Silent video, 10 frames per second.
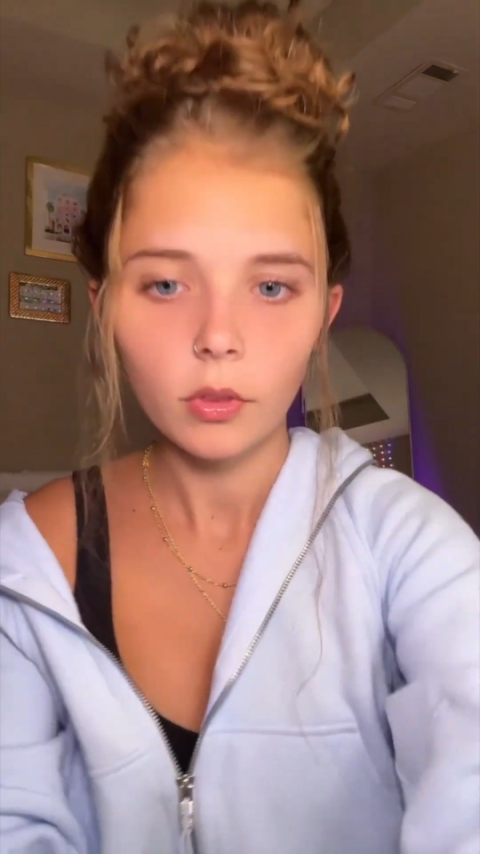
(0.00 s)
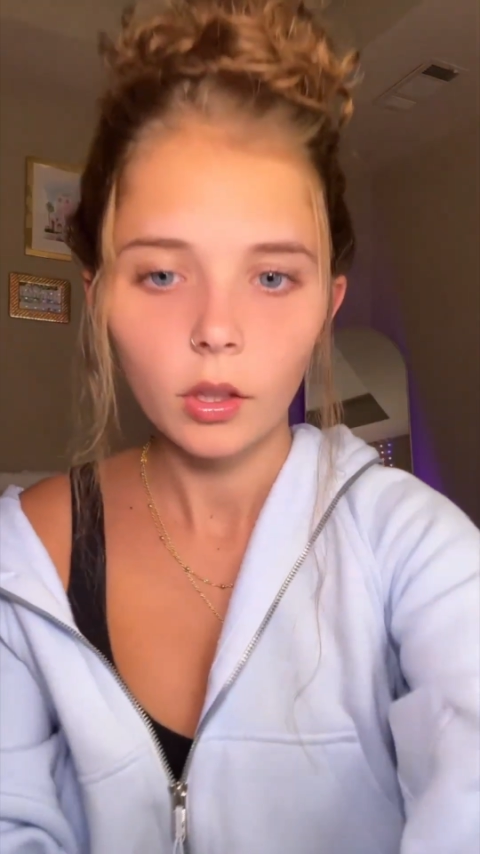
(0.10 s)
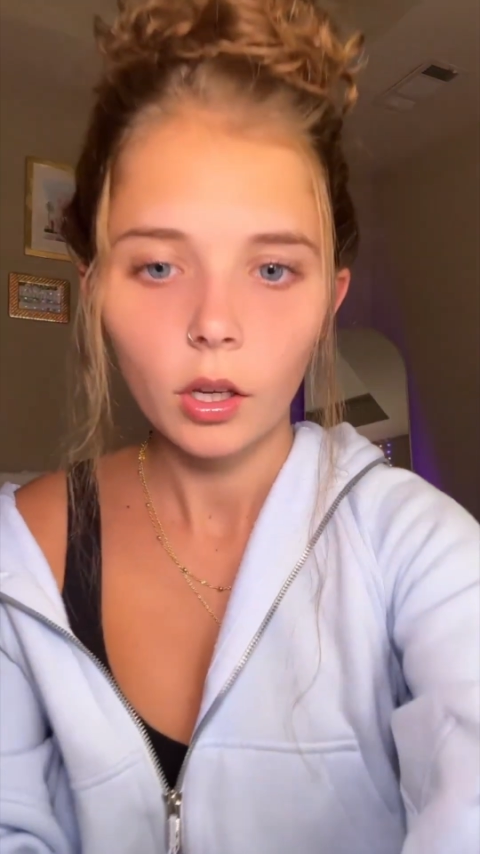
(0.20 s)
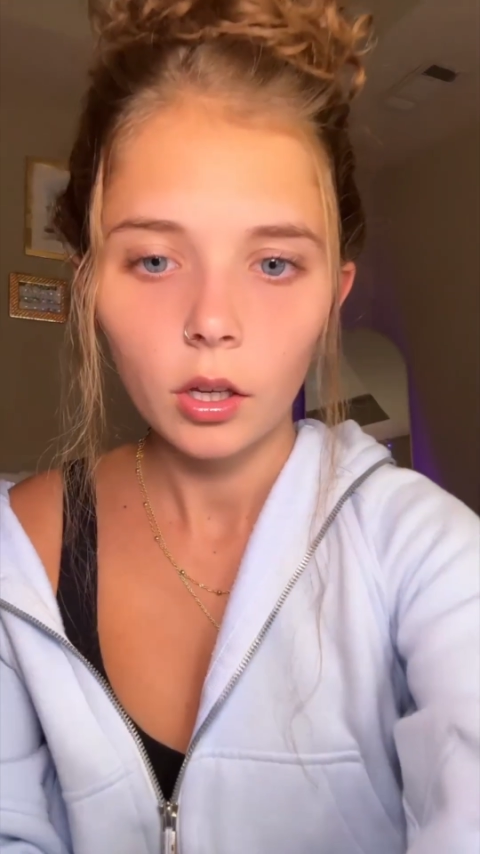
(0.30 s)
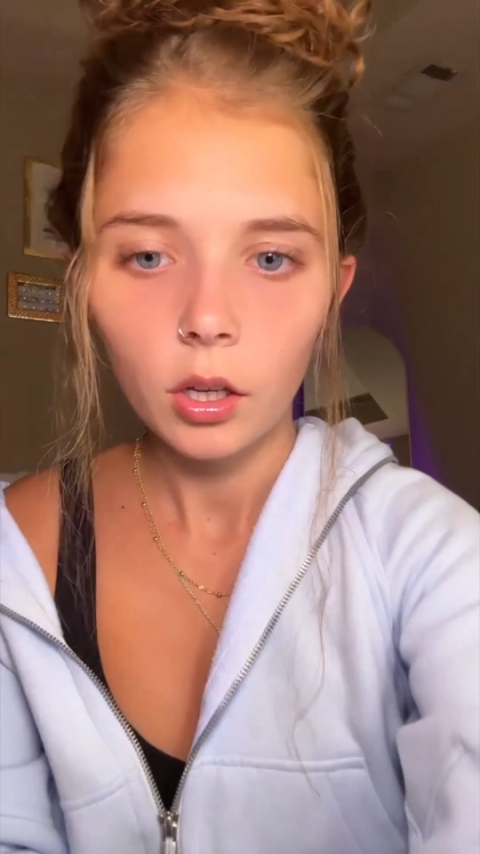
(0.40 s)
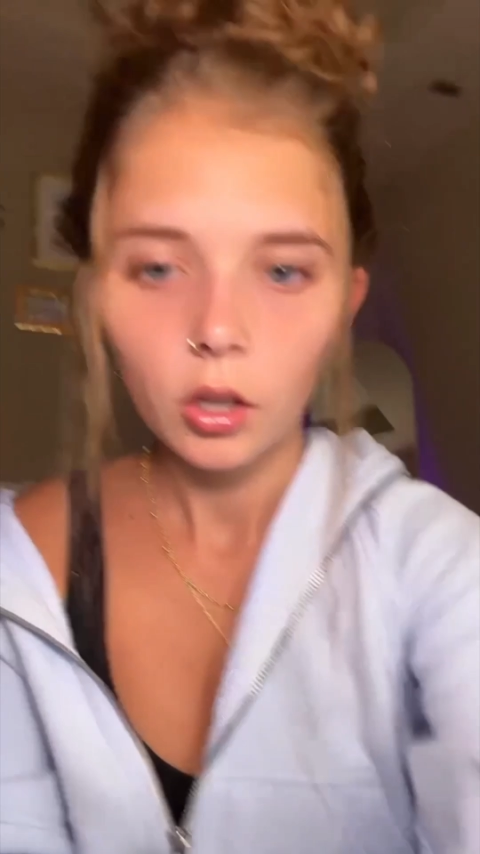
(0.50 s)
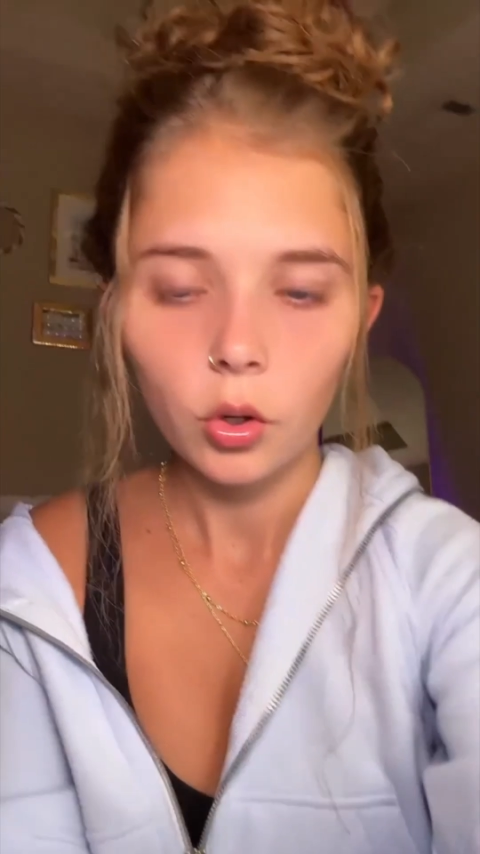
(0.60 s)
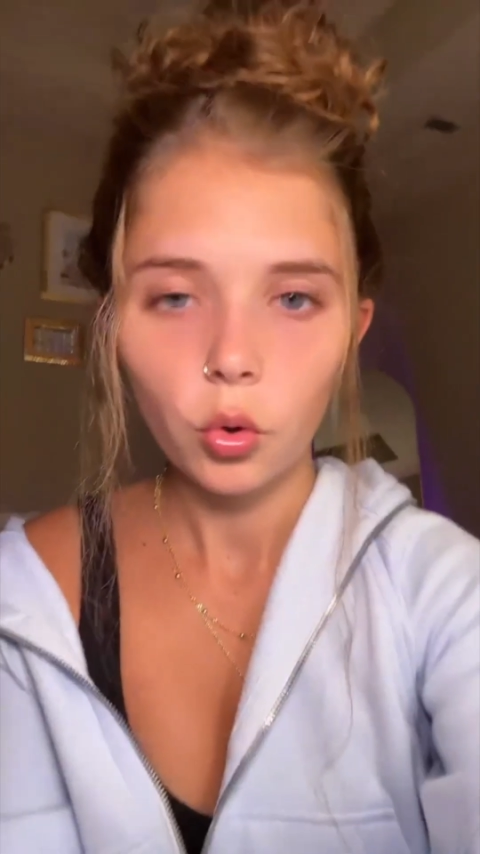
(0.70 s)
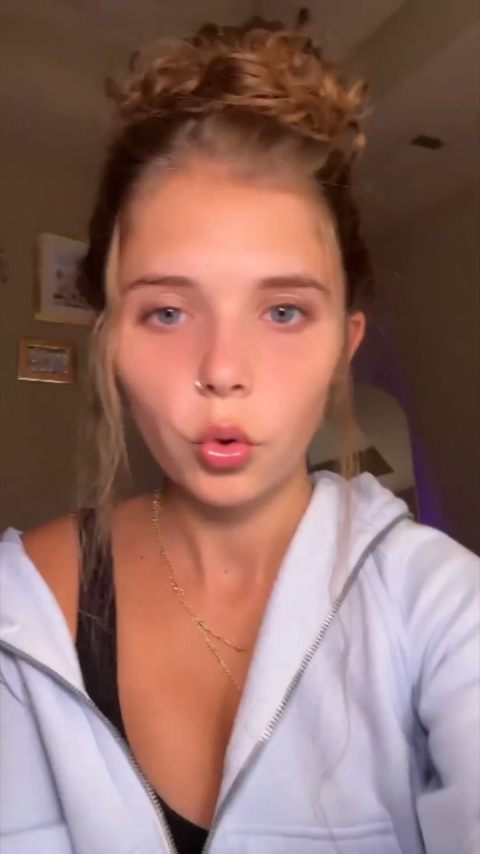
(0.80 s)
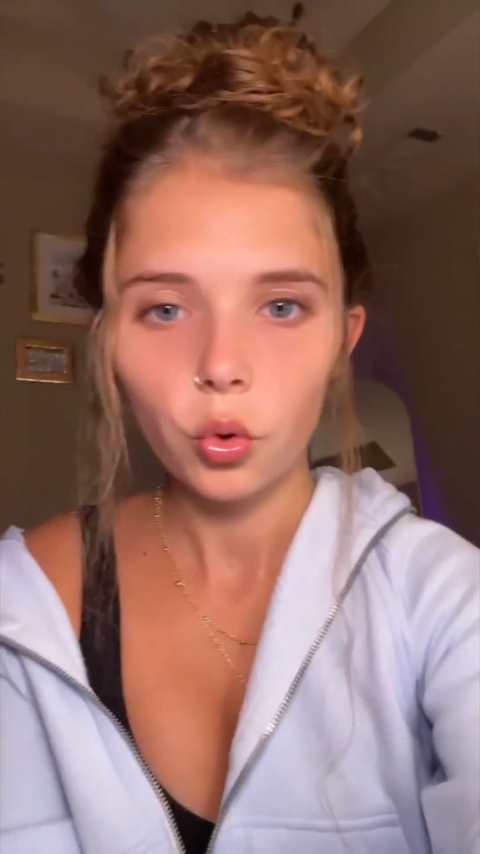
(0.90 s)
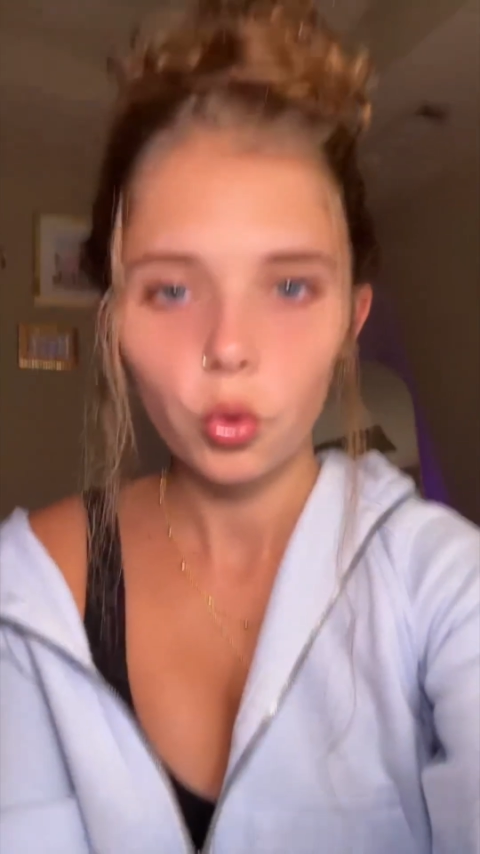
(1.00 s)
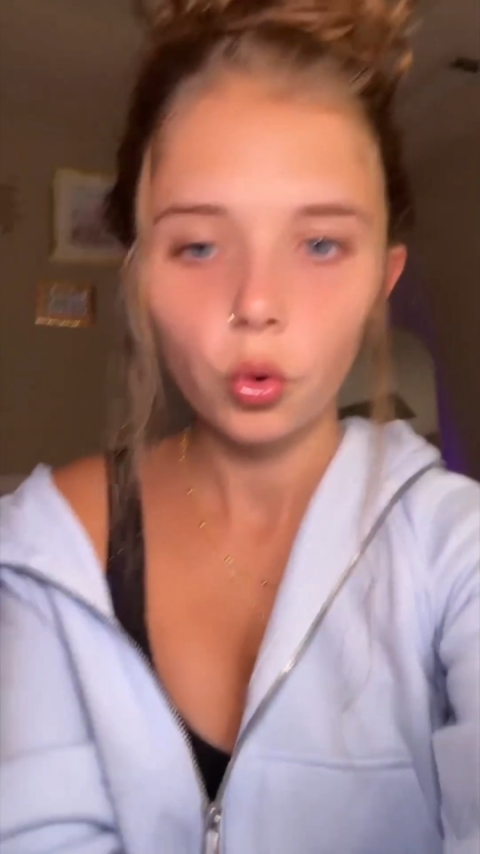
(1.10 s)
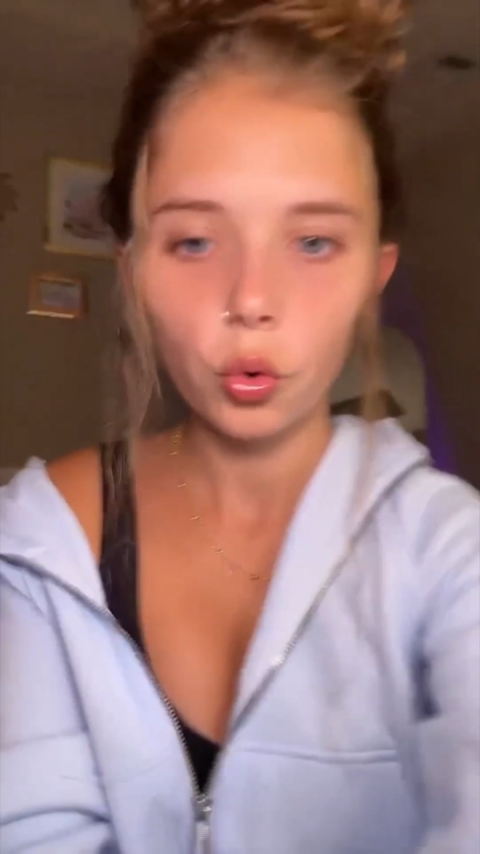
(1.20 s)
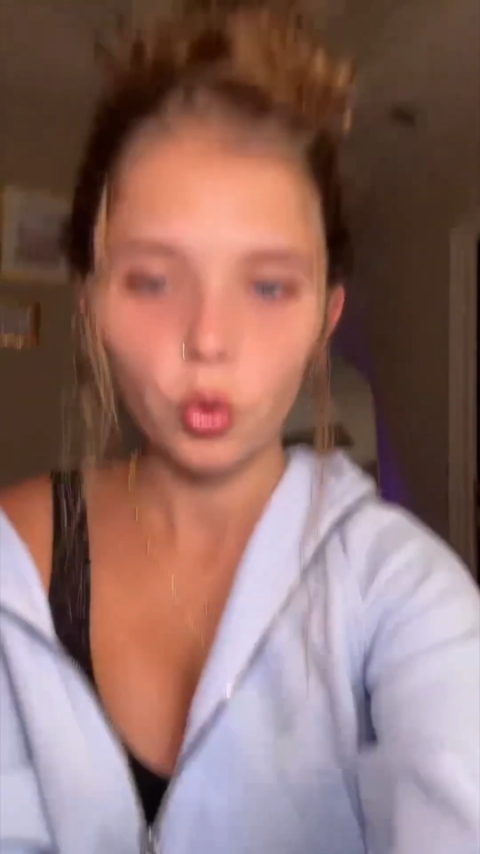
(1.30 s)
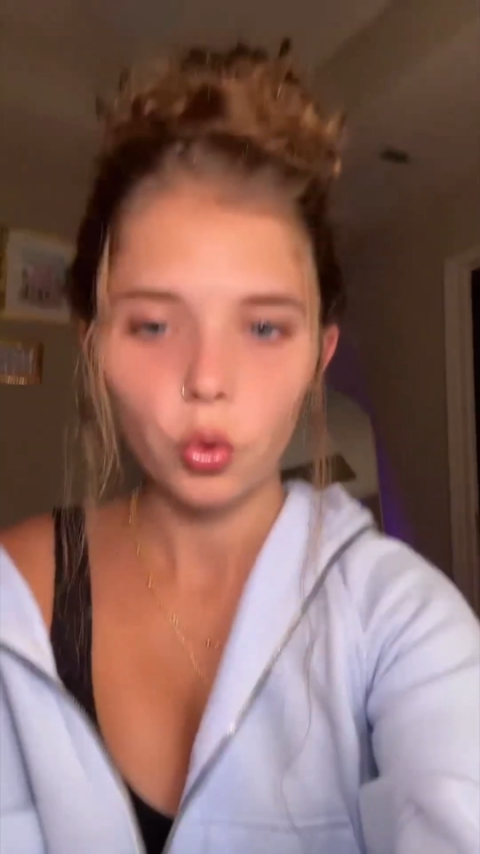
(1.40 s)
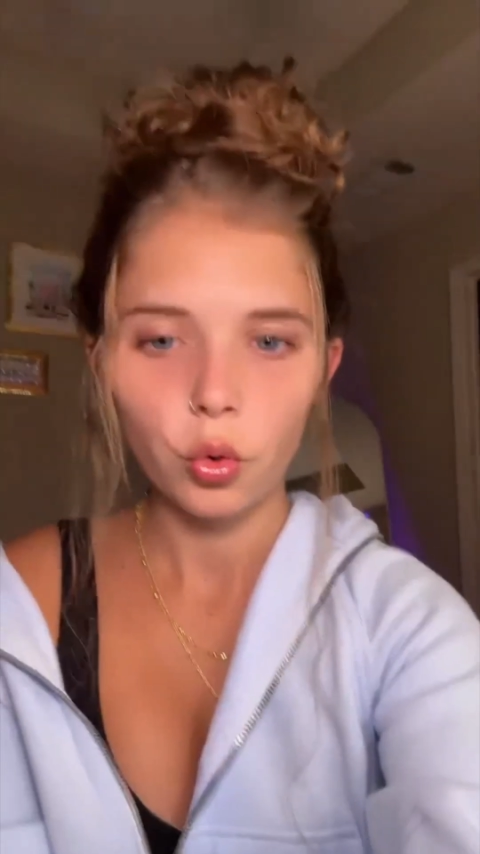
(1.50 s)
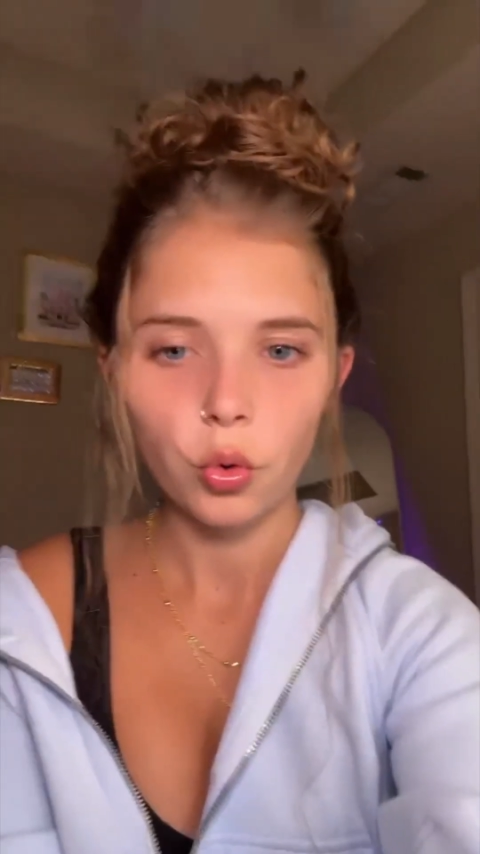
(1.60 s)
me of the crazy?